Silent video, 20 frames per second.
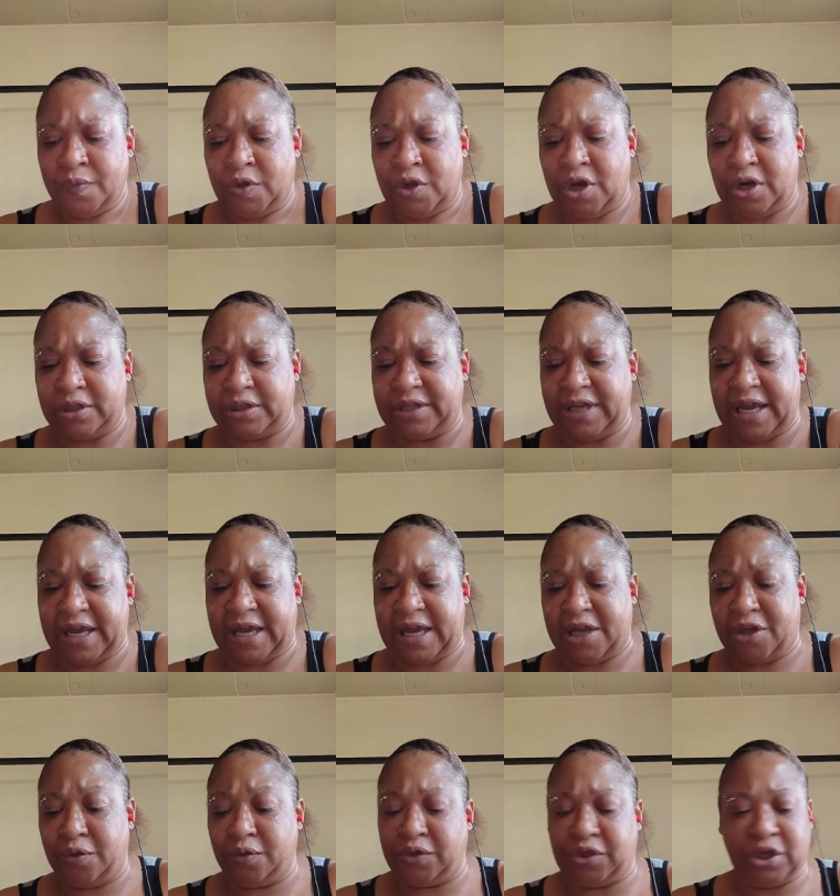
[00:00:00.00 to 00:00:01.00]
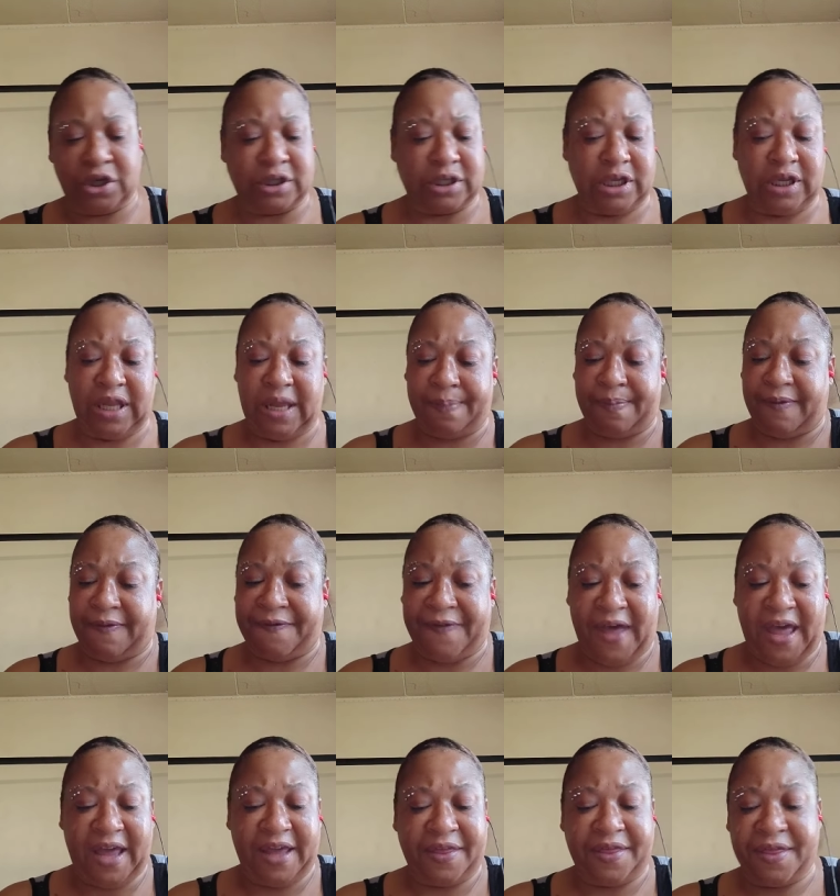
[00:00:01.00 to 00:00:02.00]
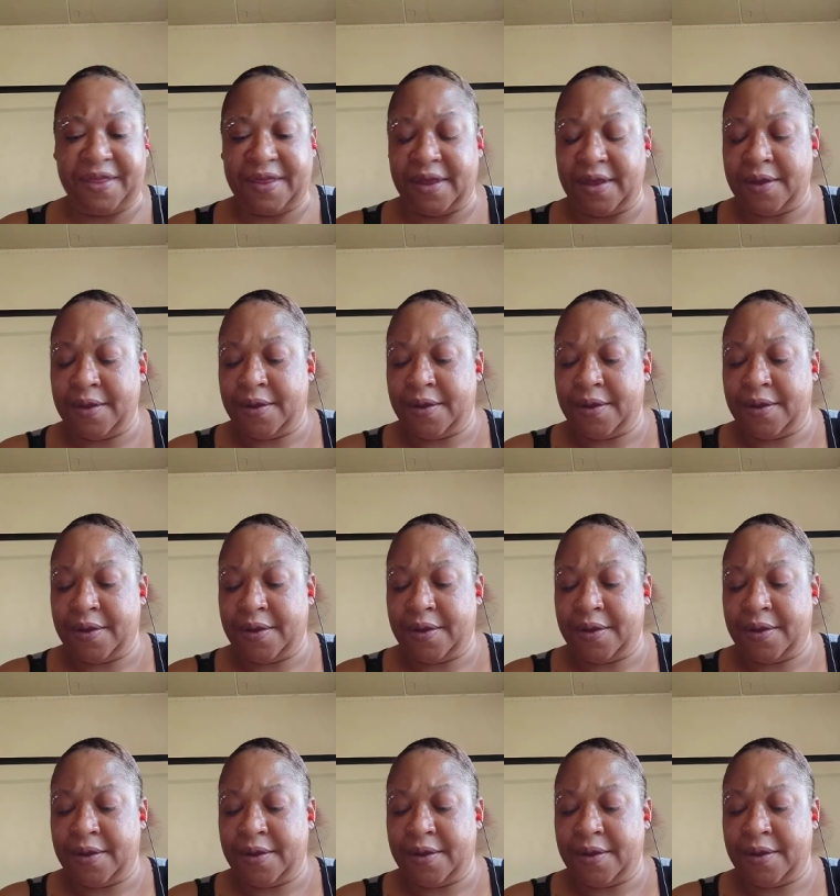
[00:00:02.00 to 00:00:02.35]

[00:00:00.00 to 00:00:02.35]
You took the leap of faith.